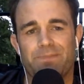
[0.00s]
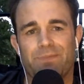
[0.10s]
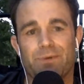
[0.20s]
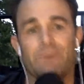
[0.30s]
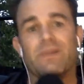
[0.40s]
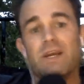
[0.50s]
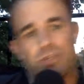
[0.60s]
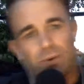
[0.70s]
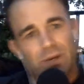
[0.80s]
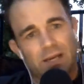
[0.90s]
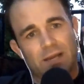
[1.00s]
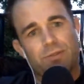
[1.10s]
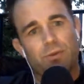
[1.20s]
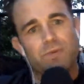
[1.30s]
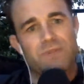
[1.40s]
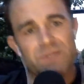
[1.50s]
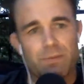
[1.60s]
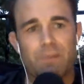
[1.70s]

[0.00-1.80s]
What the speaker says: Cool. So those are some of